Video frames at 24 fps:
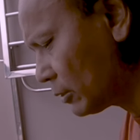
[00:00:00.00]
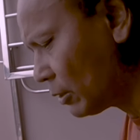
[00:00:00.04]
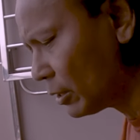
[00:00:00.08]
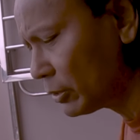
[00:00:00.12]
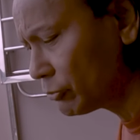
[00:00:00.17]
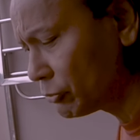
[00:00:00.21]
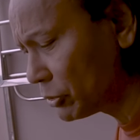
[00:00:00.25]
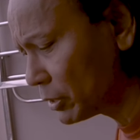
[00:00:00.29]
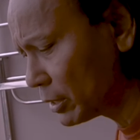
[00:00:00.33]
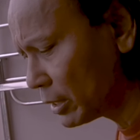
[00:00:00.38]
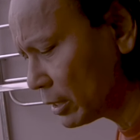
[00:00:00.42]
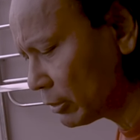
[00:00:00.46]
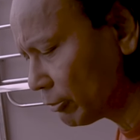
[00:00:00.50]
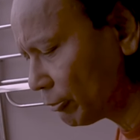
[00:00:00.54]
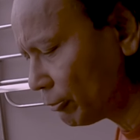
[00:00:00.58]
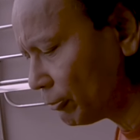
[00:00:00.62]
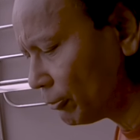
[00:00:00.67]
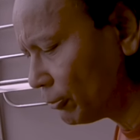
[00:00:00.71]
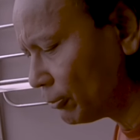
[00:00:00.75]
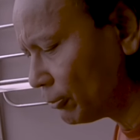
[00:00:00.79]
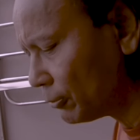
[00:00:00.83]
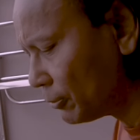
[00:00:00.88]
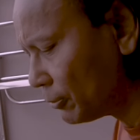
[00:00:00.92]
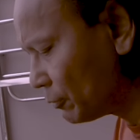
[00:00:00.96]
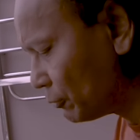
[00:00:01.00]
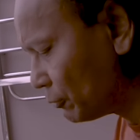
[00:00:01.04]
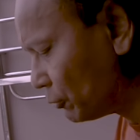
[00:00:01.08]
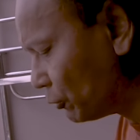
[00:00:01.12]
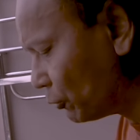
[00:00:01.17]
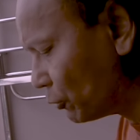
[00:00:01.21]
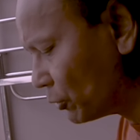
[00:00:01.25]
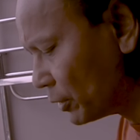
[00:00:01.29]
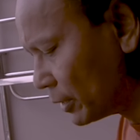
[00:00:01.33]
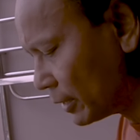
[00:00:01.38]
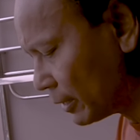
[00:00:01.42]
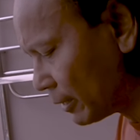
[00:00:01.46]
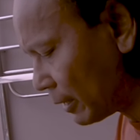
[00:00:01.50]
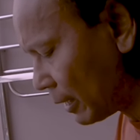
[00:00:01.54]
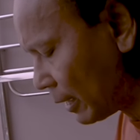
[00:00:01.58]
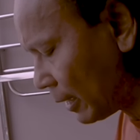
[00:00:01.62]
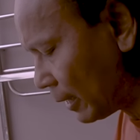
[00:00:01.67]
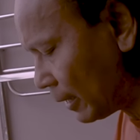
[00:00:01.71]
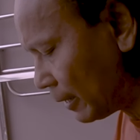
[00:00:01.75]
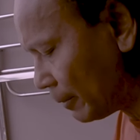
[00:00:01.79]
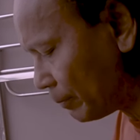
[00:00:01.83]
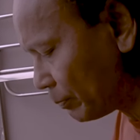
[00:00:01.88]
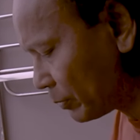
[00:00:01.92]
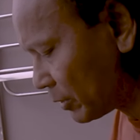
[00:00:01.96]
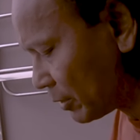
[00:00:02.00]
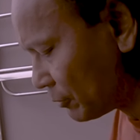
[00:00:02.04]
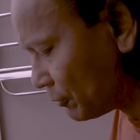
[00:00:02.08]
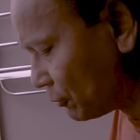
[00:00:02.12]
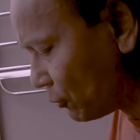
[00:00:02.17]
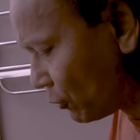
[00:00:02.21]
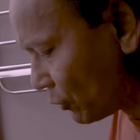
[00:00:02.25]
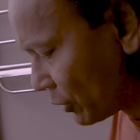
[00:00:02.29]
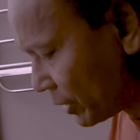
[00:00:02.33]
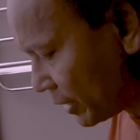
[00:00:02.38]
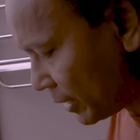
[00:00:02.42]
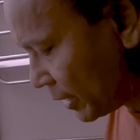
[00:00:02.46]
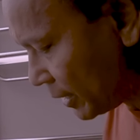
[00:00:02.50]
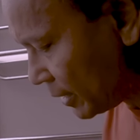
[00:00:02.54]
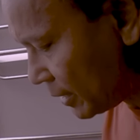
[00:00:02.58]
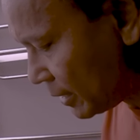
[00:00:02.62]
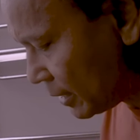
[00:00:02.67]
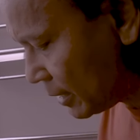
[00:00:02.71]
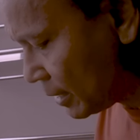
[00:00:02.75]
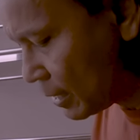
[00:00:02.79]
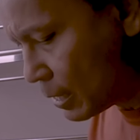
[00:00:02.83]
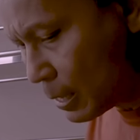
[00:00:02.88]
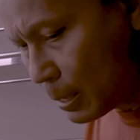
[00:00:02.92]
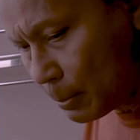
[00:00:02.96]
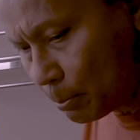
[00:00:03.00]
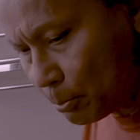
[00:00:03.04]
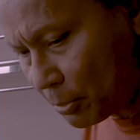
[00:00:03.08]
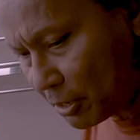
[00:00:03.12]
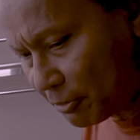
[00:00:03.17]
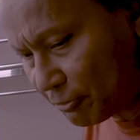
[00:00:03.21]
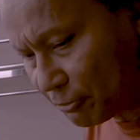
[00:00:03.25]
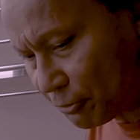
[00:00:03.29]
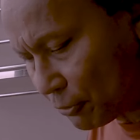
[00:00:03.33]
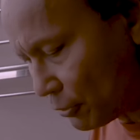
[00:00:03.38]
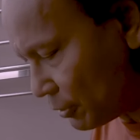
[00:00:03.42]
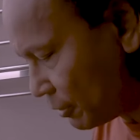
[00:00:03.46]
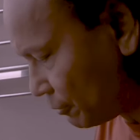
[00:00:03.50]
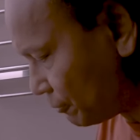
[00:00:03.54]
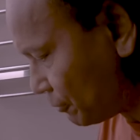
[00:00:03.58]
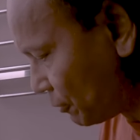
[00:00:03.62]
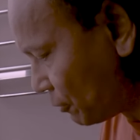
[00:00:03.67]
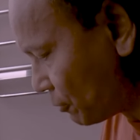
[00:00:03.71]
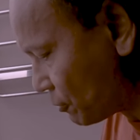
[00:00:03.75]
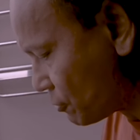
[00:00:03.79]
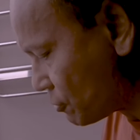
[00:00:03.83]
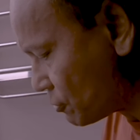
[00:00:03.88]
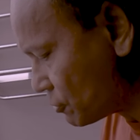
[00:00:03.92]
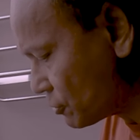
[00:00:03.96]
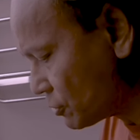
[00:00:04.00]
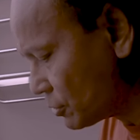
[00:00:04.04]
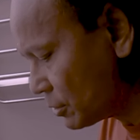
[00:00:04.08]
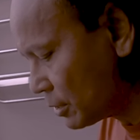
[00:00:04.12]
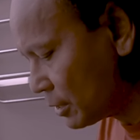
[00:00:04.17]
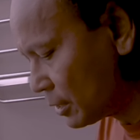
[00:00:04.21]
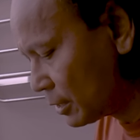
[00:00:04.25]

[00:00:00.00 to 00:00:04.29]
Not really fully 4K, but for the photos,